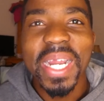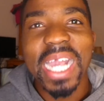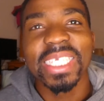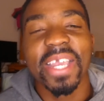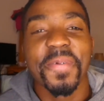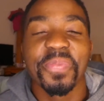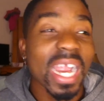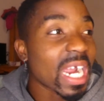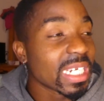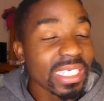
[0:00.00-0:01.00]
But guys, yeah, I
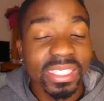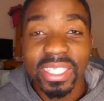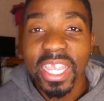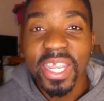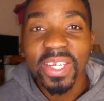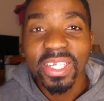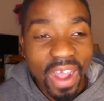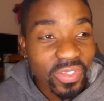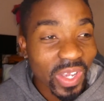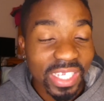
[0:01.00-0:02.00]
got this thing.
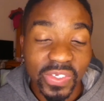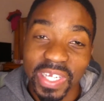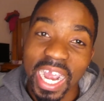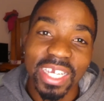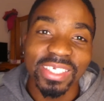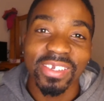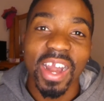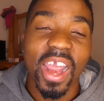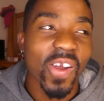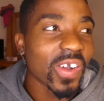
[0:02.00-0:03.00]
I have to ask guys,
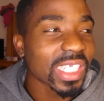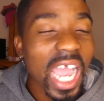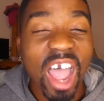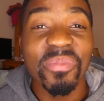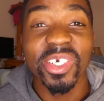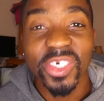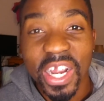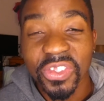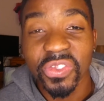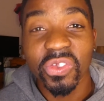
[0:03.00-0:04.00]
right Cause I've been
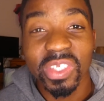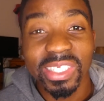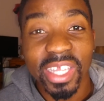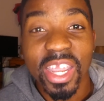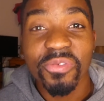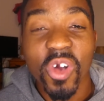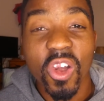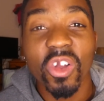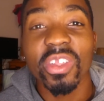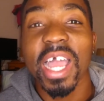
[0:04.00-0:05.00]
trying to do this thing for
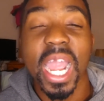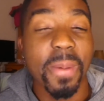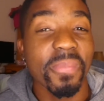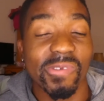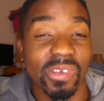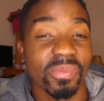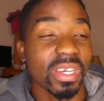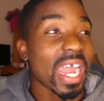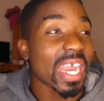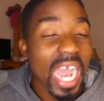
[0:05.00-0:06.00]
a long time.
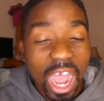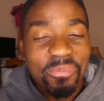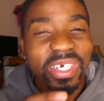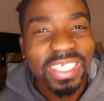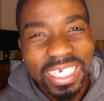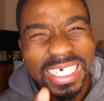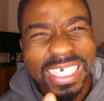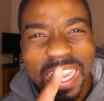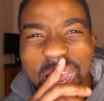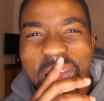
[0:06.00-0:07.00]
Like I've been,
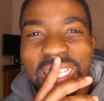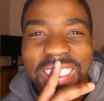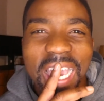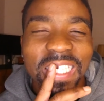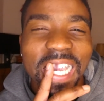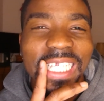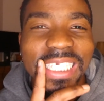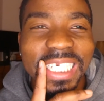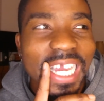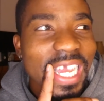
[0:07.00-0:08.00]
I, should I
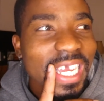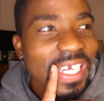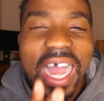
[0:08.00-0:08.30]
say that?